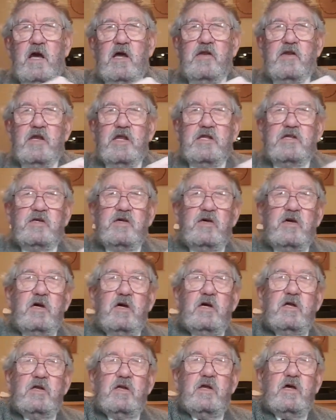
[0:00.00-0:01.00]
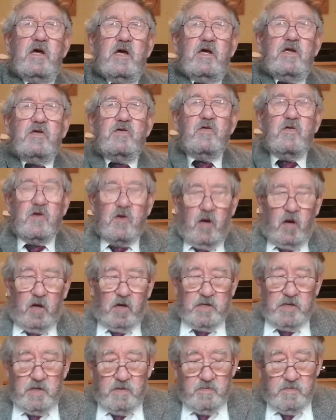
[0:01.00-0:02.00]
and return to
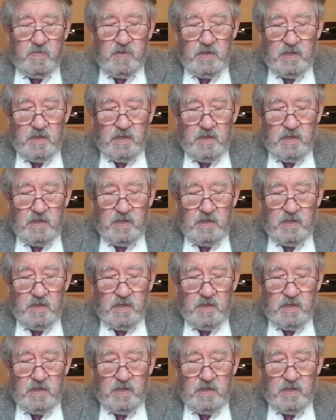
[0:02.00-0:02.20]
God.